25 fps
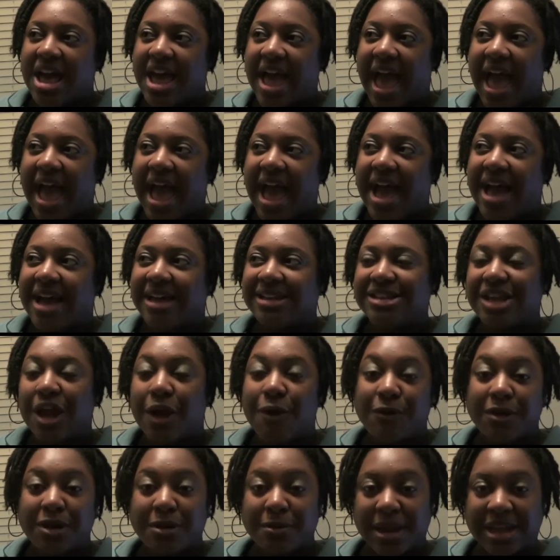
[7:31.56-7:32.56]
I
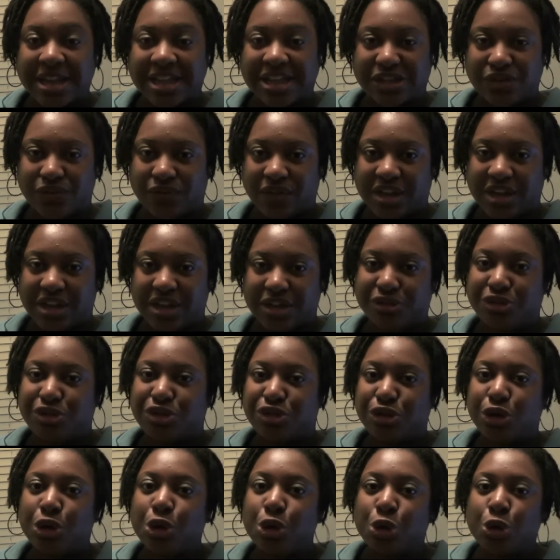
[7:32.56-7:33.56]
don't want to make this video
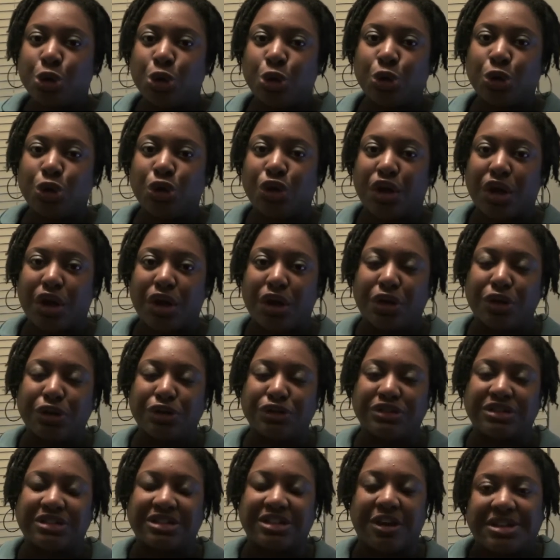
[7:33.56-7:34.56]
too
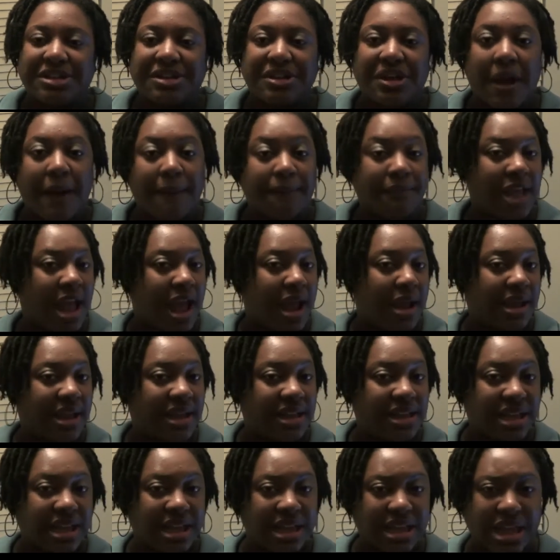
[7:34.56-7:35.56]
long, so I'm not
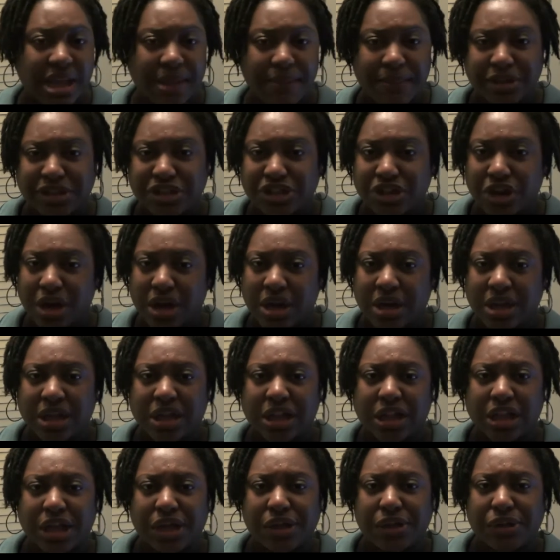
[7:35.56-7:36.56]
in any maternity
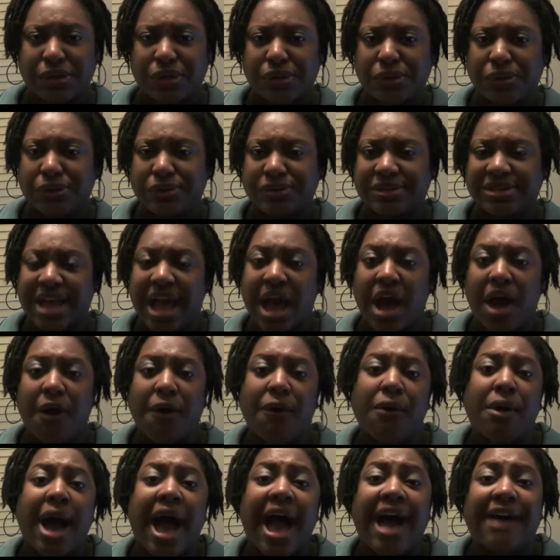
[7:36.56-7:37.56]
clothes.
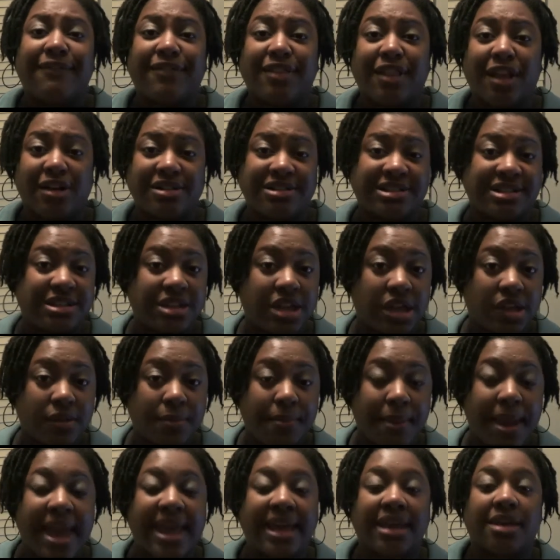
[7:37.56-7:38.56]
Oh, I've lost another
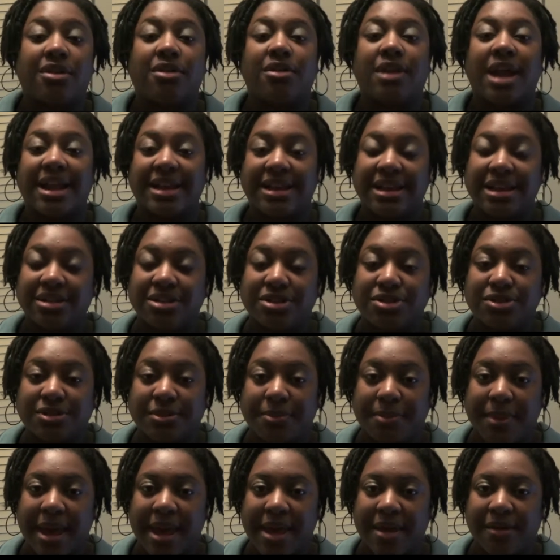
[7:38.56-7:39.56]
pound. I did lose
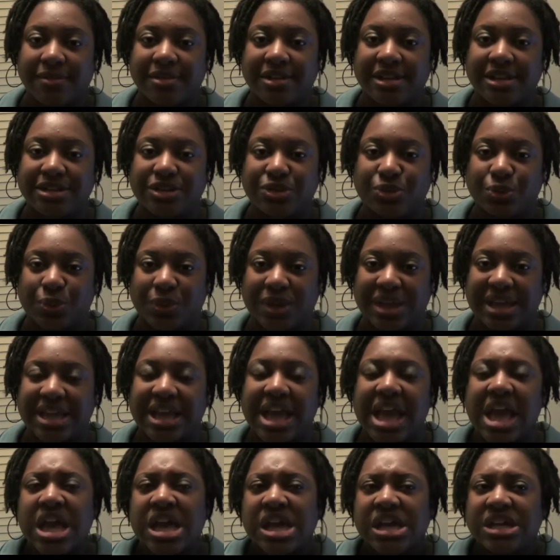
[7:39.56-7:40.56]
a pound this
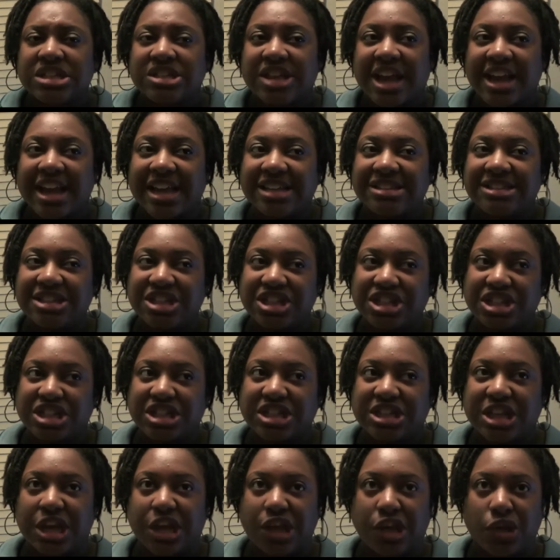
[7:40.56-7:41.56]
week. So I guess I should
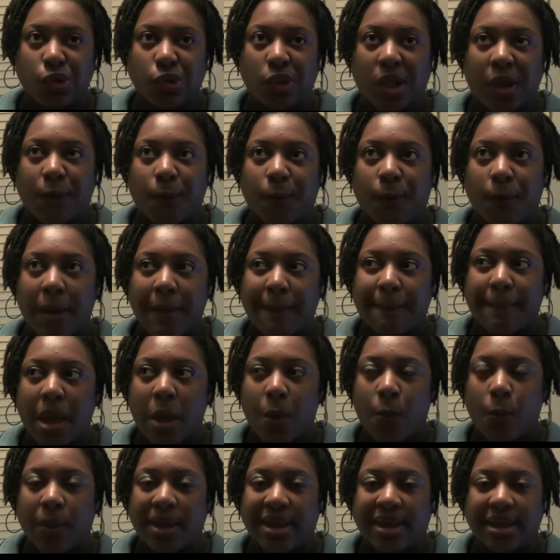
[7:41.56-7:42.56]
tell you like what
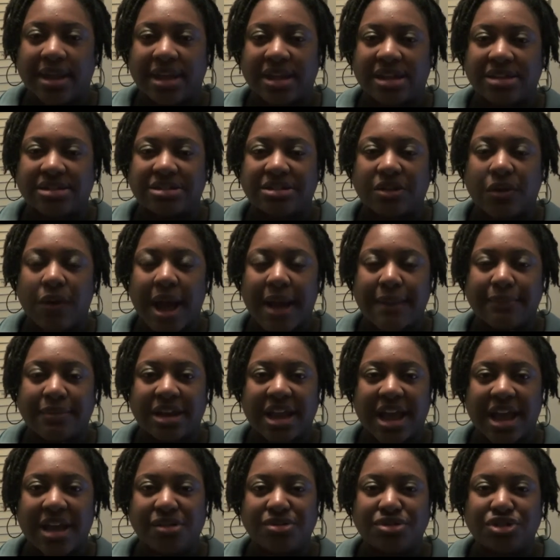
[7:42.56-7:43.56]
my weight is. So I'm
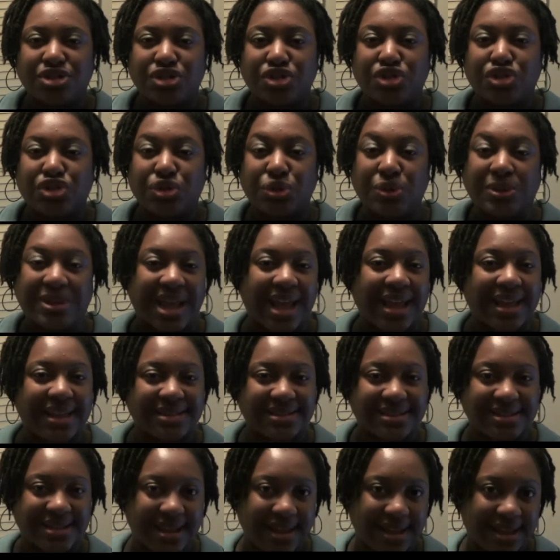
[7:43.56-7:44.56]
down to
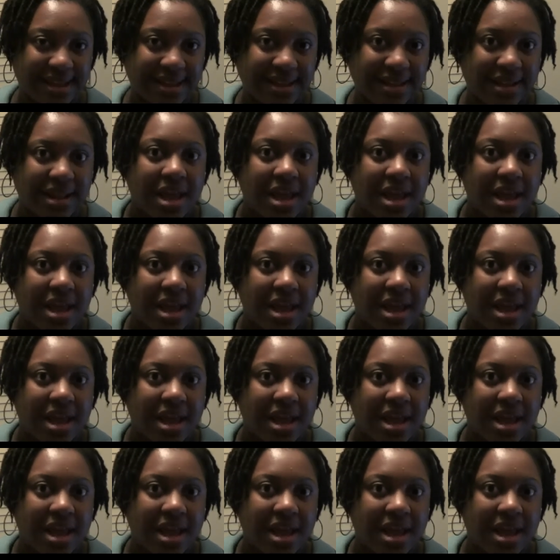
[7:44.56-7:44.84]
219.